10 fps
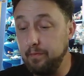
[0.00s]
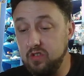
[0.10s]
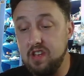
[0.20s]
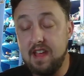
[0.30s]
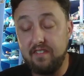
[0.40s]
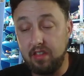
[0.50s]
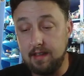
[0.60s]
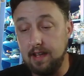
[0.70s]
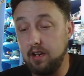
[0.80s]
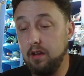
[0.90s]

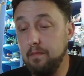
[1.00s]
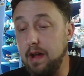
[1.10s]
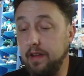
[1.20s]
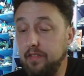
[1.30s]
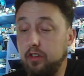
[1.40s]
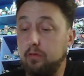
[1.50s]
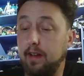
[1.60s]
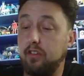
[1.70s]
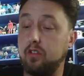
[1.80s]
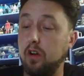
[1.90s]
devastated by this
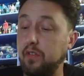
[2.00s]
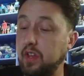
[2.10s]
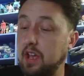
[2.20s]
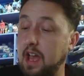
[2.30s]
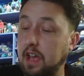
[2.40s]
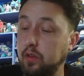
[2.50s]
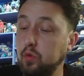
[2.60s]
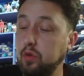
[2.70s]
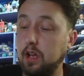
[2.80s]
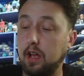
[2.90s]
race called the
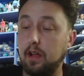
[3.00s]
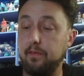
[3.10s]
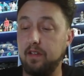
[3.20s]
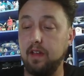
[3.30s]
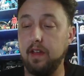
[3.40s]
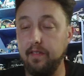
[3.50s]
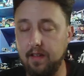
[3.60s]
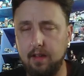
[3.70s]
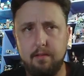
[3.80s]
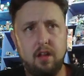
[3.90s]
Ayudka. And
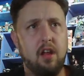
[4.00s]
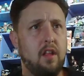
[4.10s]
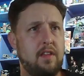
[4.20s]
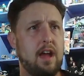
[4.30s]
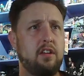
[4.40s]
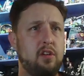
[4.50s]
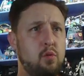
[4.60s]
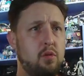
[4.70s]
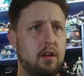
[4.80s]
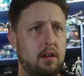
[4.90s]
the
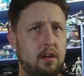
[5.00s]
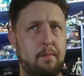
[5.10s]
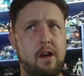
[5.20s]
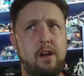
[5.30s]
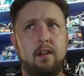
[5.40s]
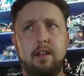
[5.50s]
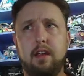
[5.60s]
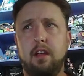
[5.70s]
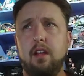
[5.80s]
Ayudka apparently,